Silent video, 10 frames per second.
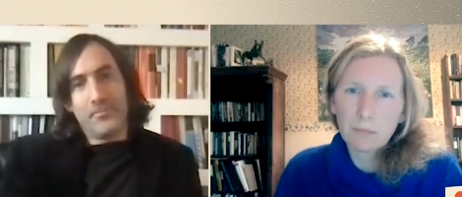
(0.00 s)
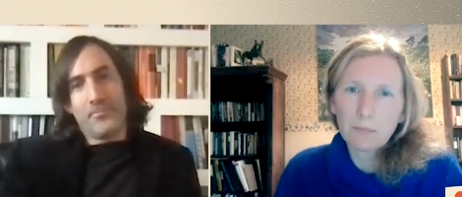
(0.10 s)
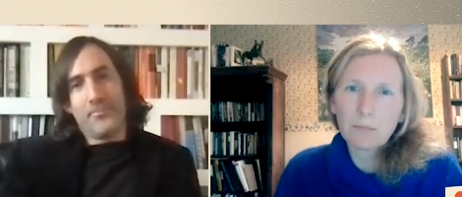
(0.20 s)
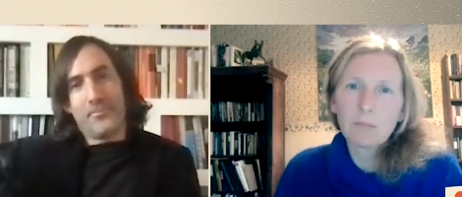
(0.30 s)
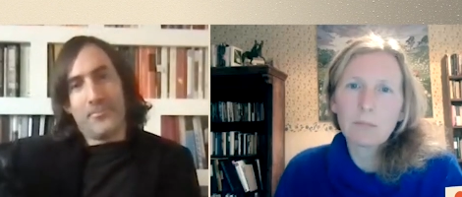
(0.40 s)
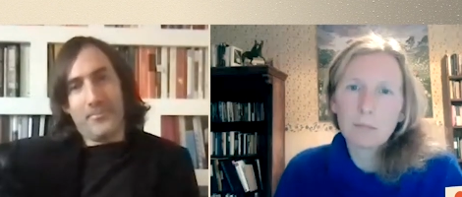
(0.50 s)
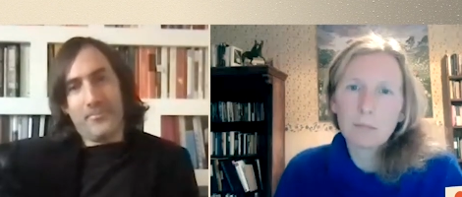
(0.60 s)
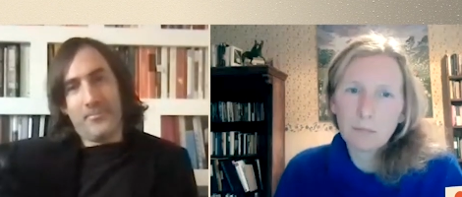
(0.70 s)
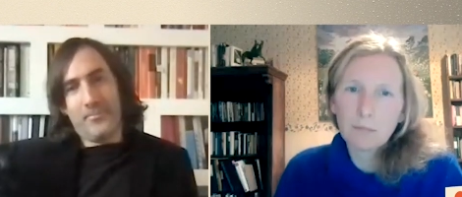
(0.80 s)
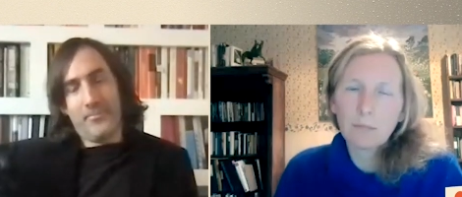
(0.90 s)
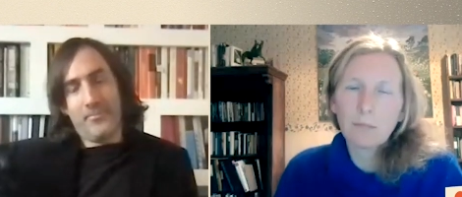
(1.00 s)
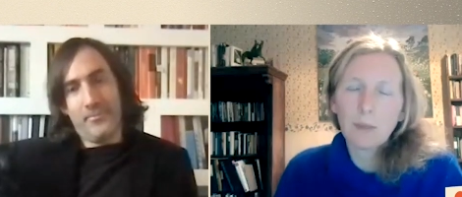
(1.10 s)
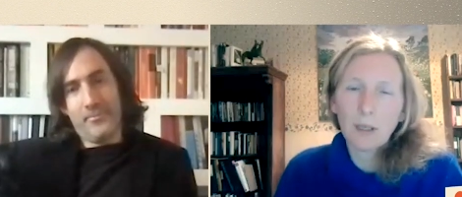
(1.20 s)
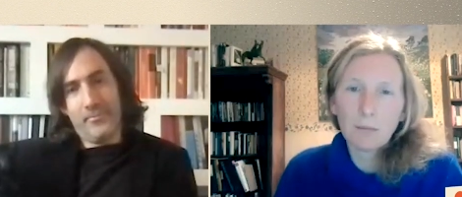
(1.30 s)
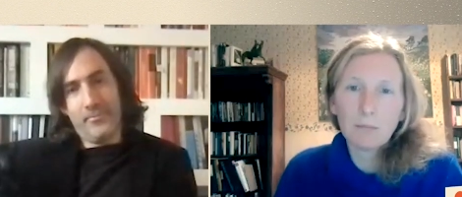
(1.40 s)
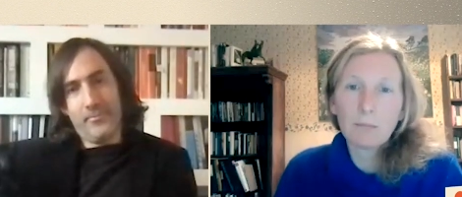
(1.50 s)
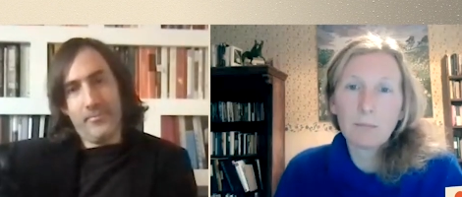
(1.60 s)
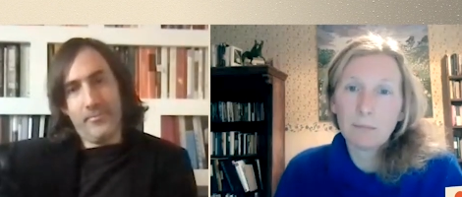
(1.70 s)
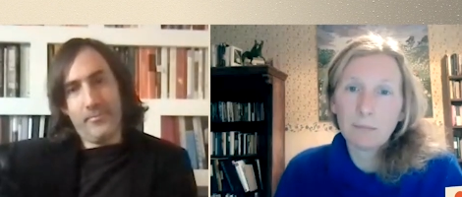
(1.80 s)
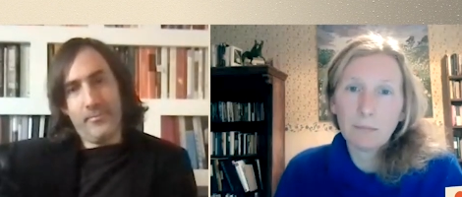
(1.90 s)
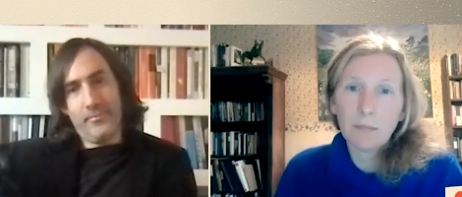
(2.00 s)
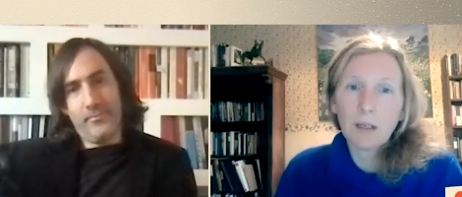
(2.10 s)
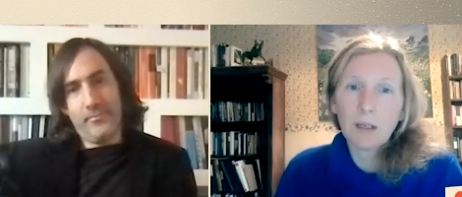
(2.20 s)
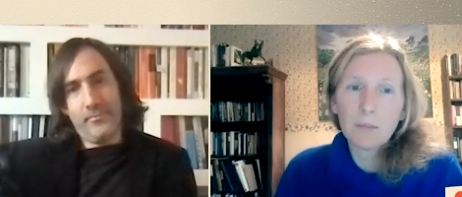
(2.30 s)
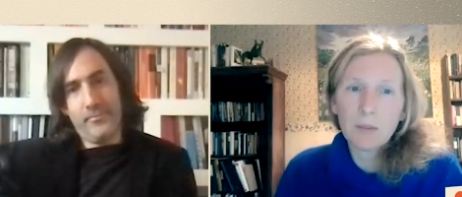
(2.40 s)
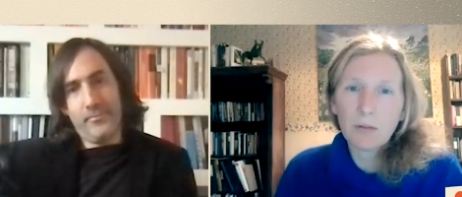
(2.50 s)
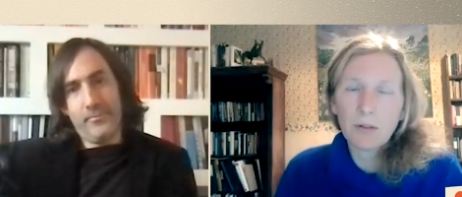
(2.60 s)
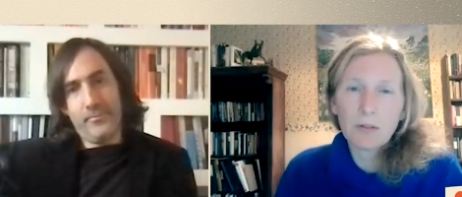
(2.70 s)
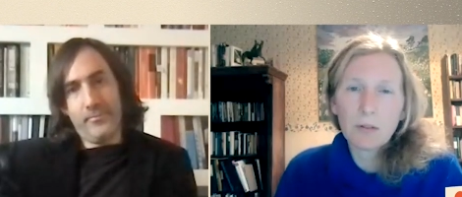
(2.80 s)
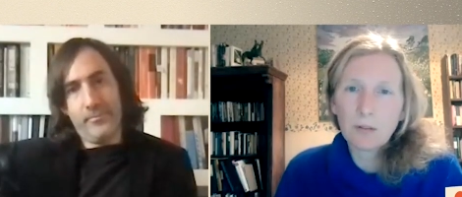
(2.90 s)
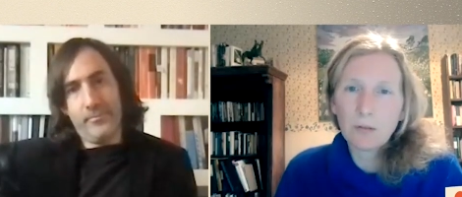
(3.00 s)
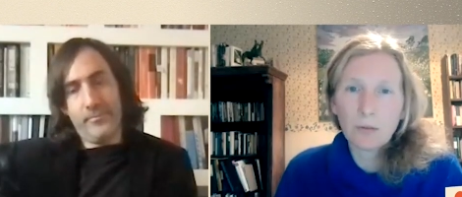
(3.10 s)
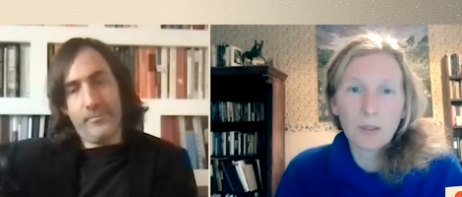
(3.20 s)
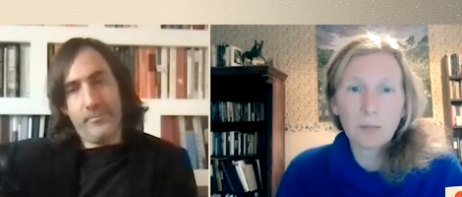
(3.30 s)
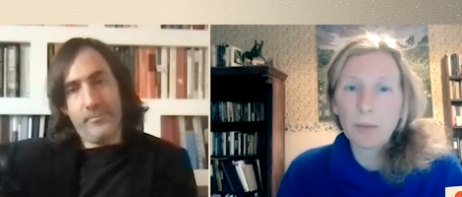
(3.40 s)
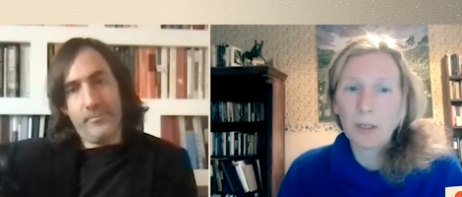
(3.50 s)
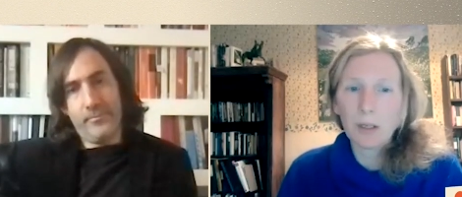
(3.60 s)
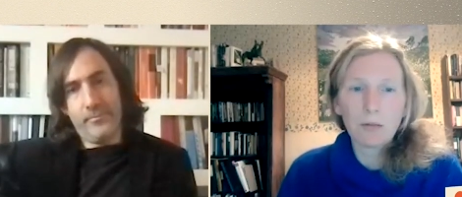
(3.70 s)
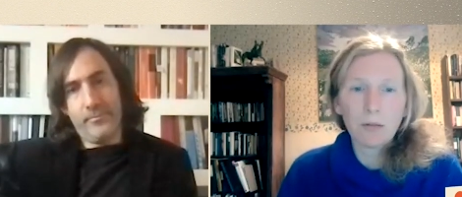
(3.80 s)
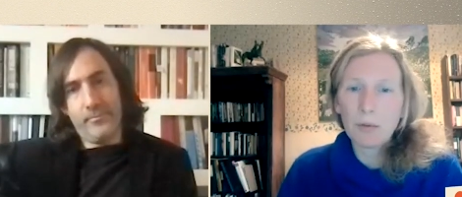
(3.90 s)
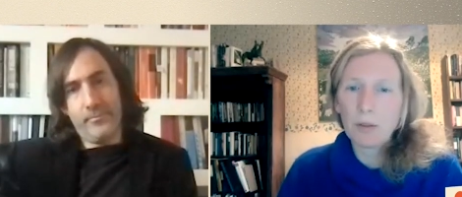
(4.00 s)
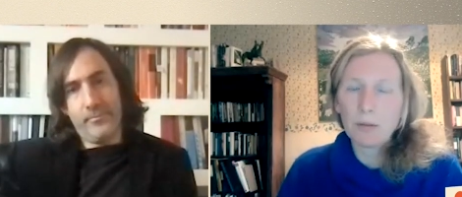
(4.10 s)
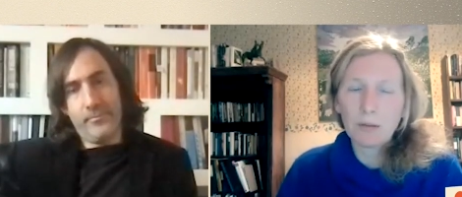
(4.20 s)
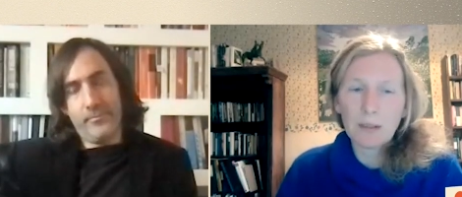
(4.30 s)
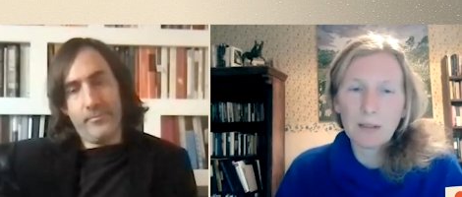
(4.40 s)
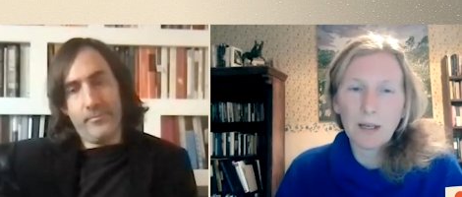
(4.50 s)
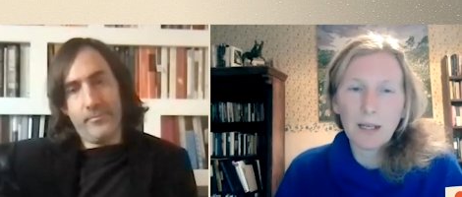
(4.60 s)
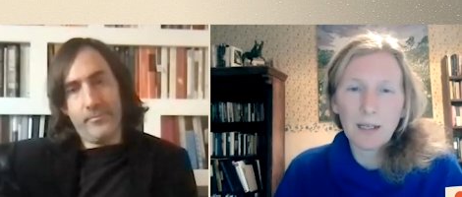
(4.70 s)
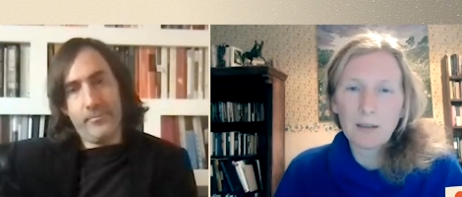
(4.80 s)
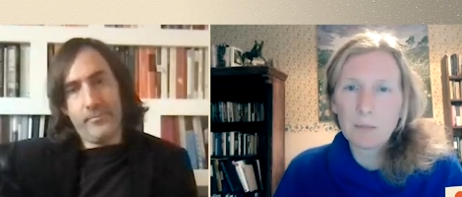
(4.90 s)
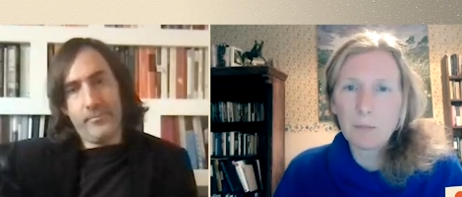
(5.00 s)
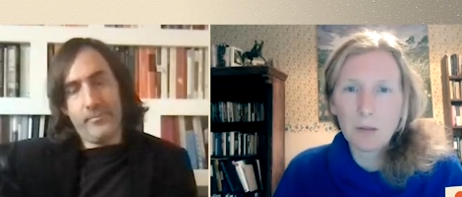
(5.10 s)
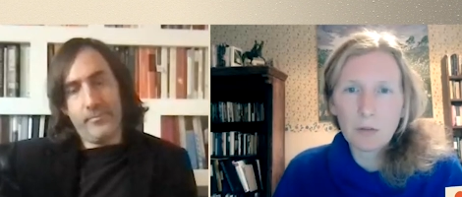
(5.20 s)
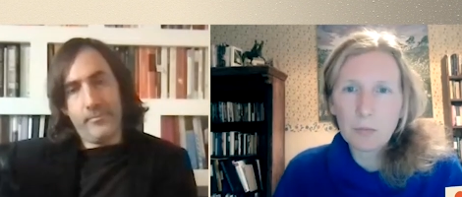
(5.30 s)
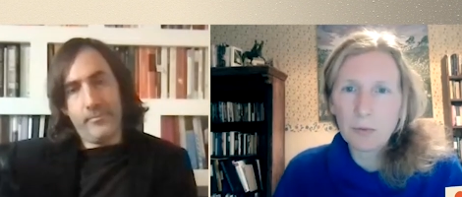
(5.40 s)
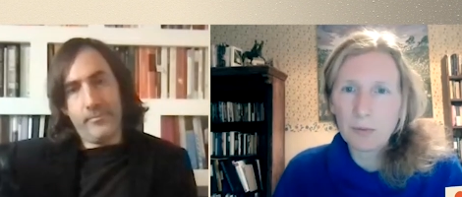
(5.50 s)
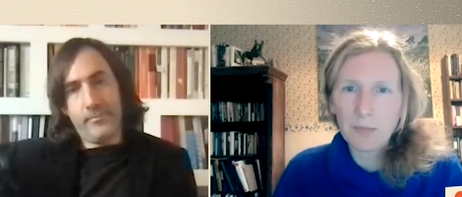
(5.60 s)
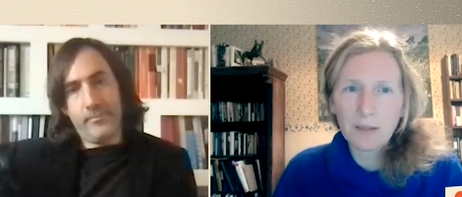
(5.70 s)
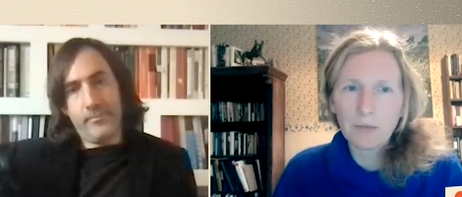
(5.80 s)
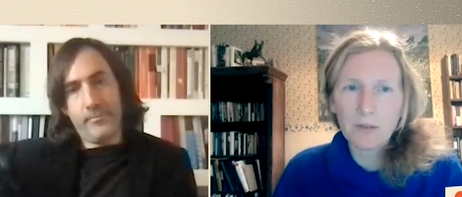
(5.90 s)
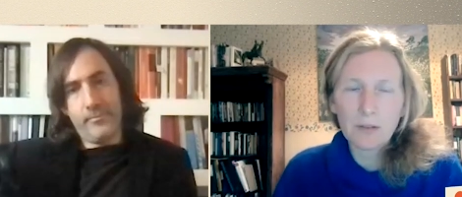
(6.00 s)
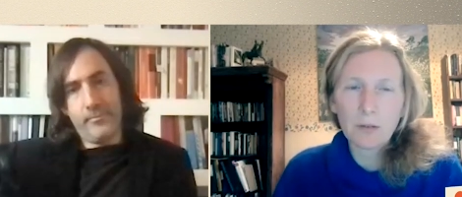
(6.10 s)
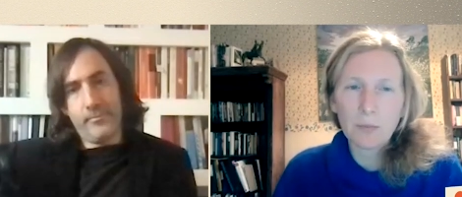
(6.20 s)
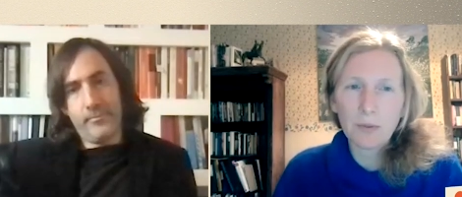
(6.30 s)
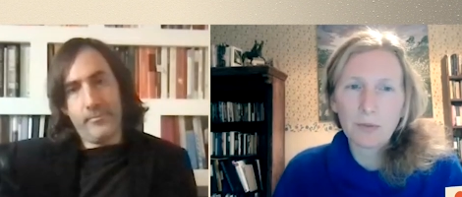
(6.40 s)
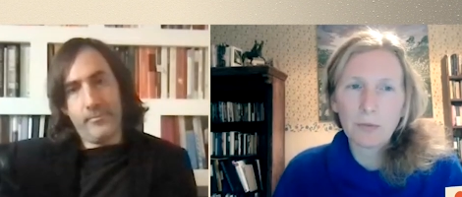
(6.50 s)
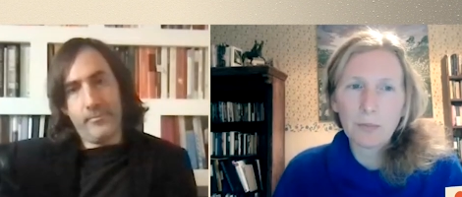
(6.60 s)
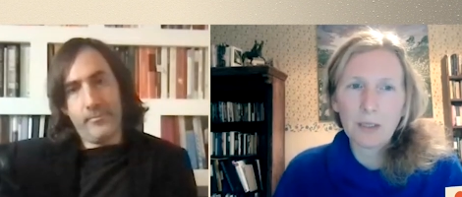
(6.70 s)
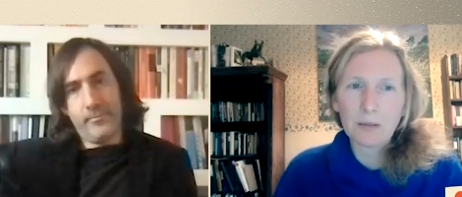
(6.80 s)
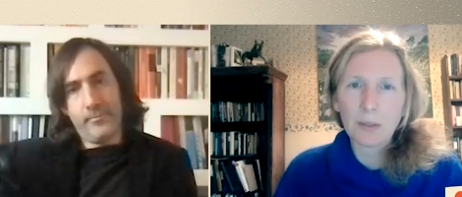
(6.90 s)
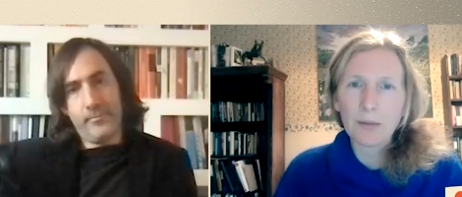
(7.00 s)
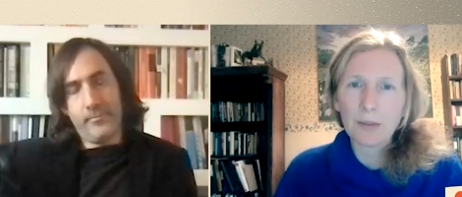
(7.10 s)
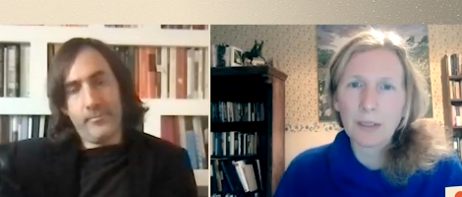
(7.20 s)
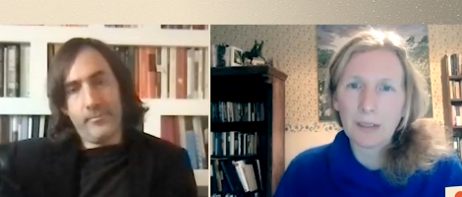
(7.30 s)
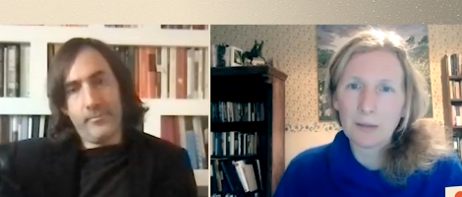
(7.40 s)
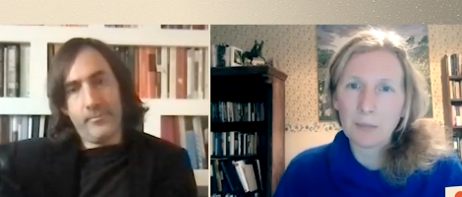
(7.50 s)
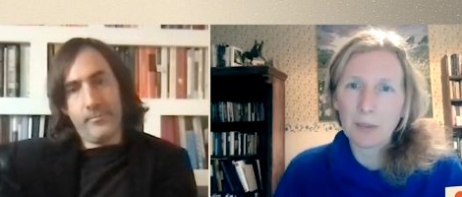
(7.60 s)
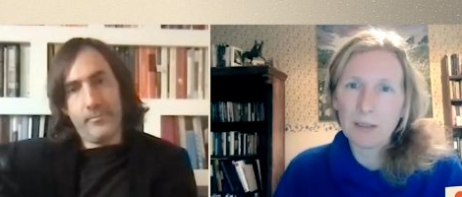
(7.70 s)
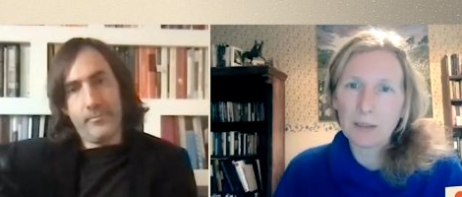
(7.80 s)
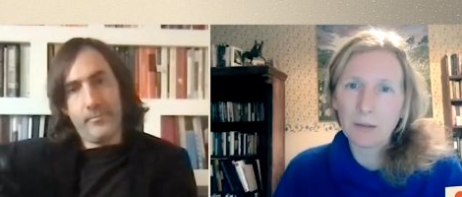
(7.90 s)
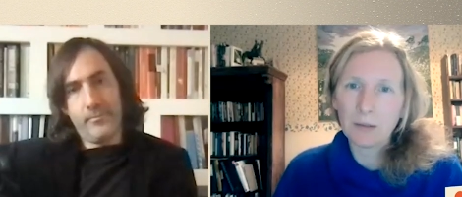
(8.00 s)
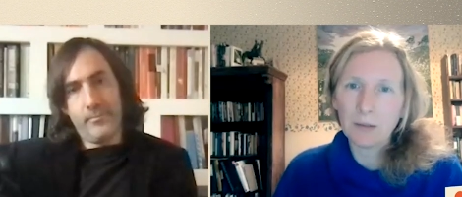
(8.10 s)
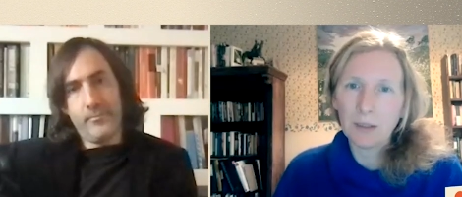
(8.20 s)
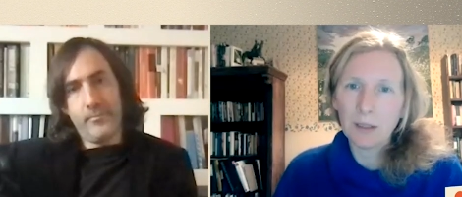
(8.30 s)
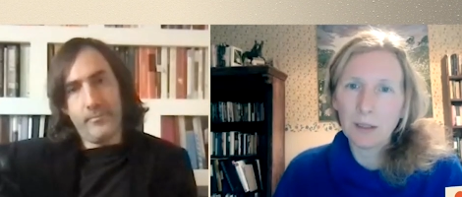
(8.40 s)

Speaker 1: mm. yeah it comes across so strongly in the book i agree with you entirely it's much more a metaphysical book for me as well than it is political